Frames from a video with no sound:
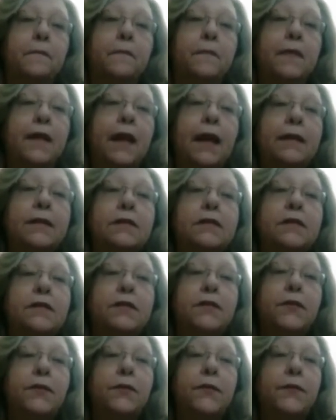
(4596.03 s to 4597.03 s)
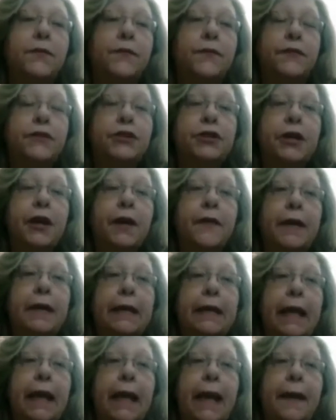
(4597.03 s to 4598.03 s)
Thanks, Sue, for
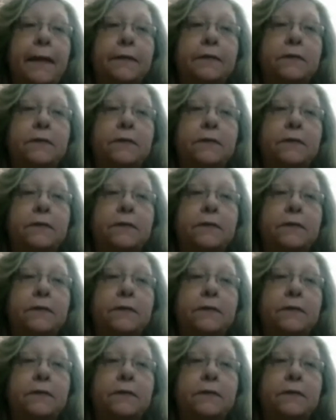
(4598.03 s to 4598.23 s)
sharing that.